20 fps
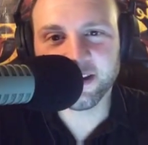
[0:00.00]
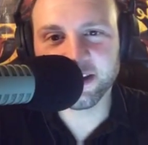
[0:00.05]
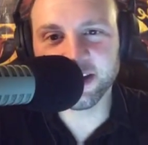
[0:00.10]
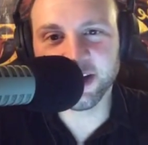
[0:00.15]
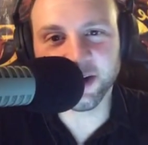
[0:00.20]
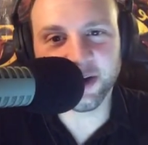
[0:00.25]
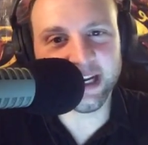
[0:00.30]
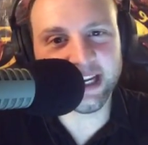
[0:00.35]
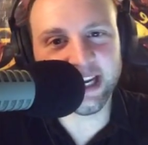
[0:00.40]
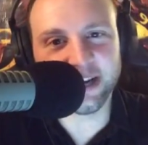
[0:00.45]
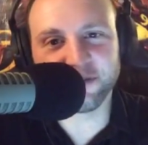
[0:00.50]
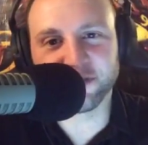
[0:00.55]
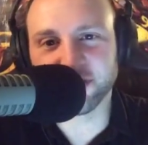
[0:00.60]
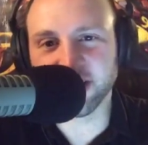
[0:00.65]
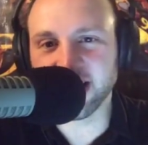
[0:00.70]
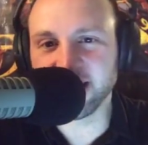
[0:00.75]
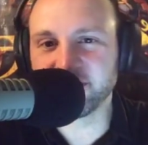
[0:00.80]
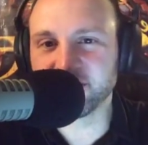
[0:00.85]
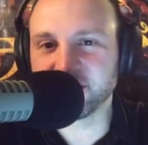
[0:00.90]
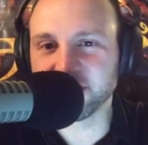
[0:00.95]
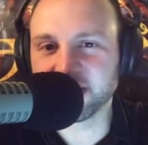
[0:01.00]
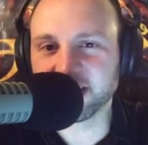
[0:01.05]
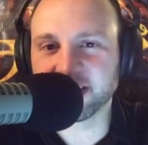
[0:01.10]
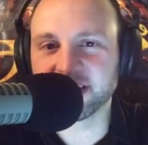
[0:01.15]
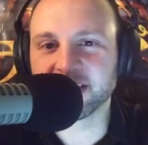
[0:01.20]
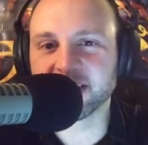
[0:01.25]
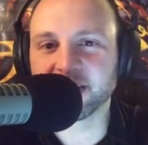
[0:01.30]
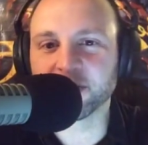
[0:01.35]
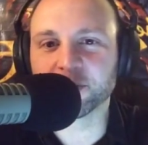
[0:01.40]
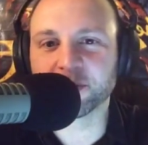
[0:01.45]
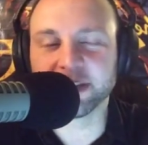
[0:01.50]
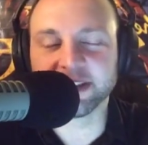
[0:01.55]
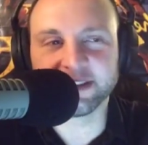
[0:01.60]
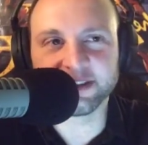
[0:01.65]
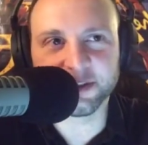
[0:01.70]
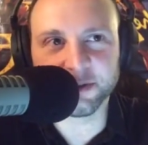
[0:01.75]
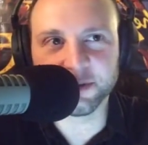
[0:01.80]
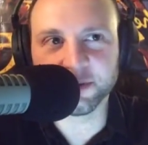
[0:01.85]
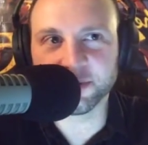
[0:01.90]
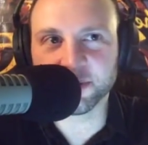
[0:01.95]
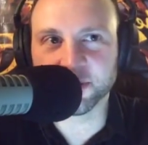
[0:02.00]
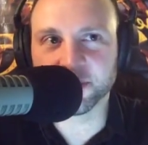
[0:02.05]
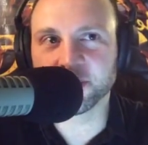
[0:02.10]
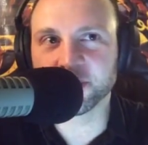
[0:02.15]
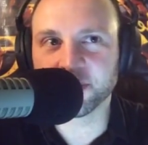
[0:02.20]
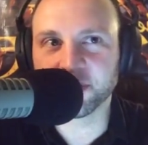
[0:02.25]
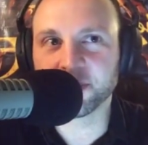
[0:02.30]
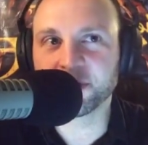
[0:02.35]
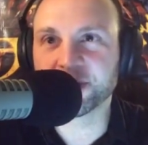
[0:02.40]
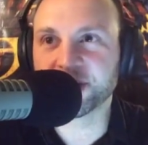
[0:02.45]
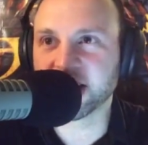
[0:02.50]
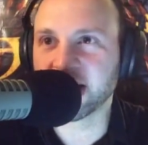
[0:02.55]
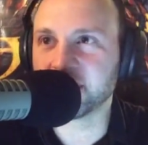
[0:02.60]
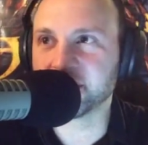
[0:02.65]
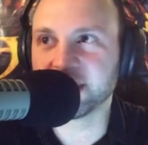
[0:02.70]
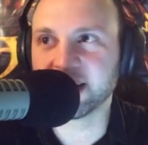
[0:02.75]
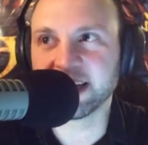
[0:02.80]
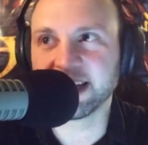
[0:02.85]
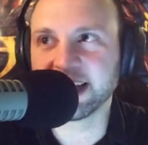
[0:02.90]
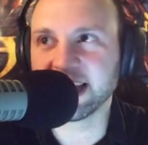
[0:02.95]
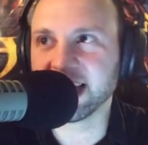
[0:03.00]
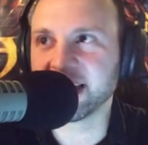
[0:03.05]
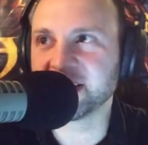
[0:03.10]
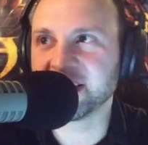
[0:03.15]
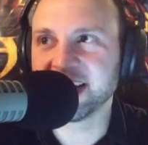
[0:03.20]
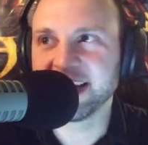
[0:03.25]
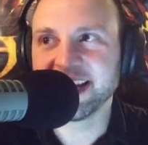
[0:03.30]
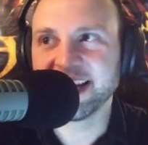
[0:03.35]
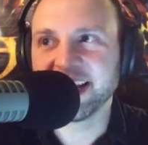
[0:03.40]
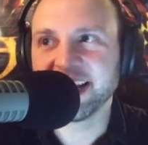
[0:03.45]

you know, again for Ed Villa Real who who who chimed in again.